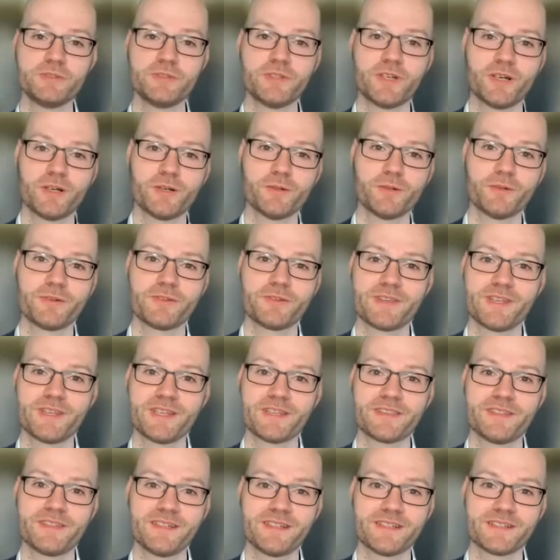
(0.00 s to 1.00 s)
know
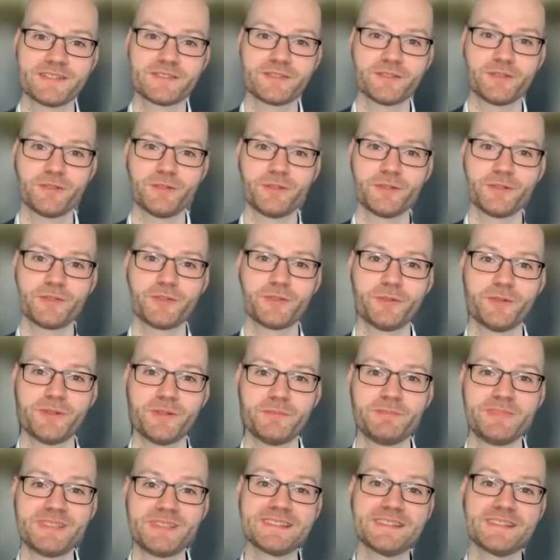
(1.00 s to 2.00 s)
that there's also a
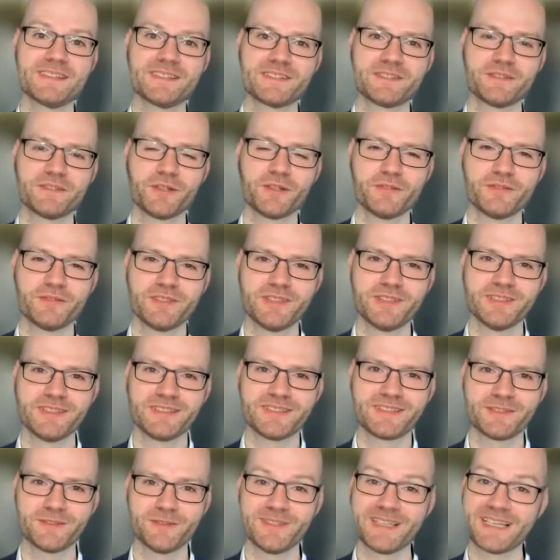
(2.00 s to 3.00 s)
business novel,
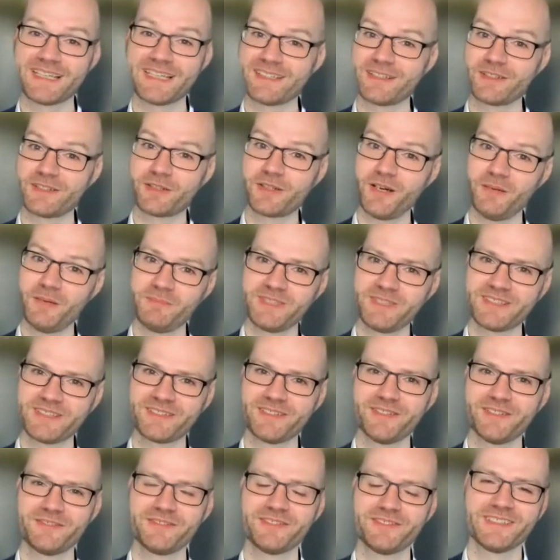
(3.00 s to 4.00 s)
so like a comic
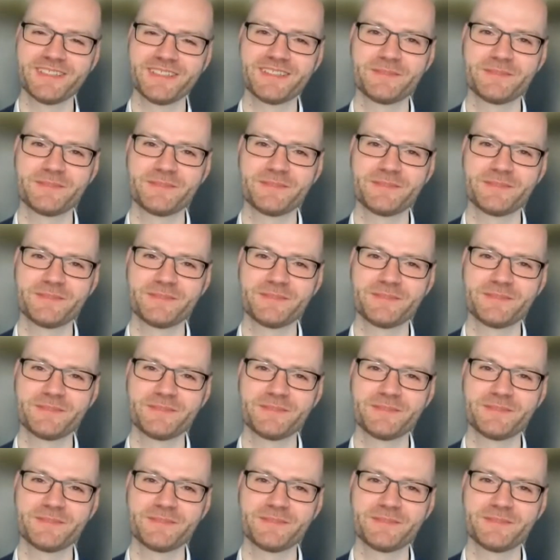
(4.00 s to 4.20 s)
of it.